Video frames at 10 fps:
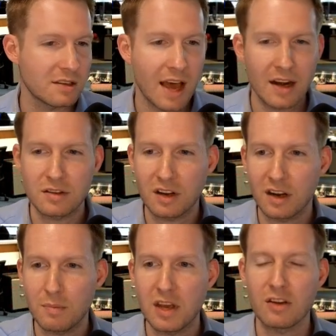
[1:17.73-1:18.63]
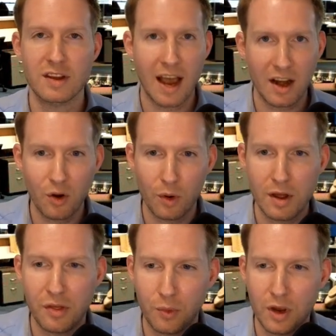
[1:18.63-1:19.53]
That is going to be your category
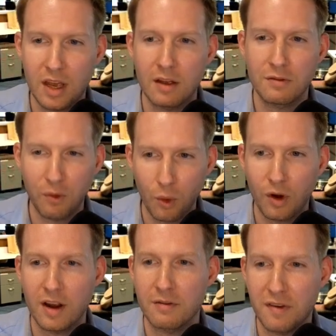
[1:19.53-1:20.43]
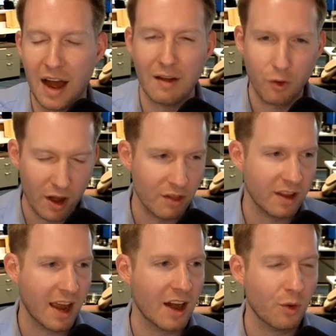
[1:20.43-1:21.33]
three, four, and five, greater than
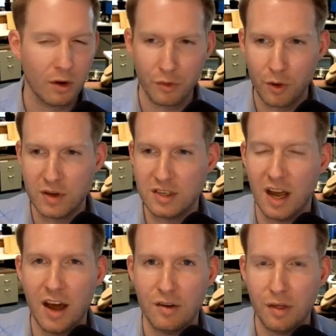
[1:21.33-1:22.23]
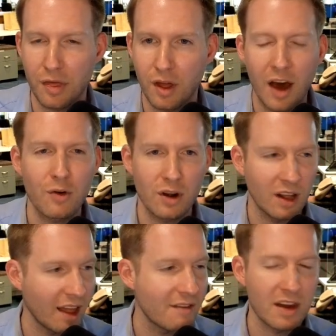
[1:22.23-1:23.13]
category three, which is 100,
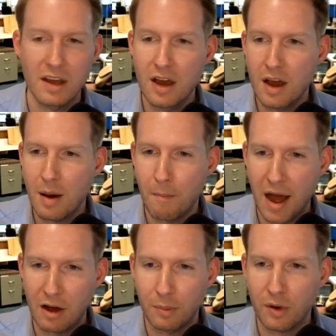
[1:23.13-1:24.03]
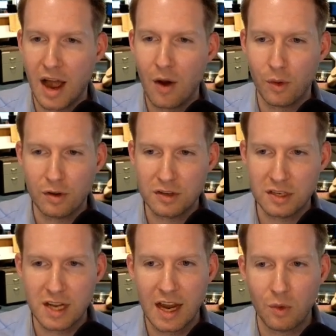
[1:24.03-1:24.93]
111 mile per hour
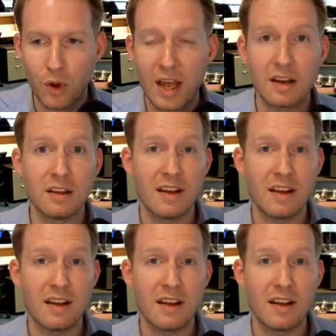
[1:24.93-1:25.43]
sustained wind.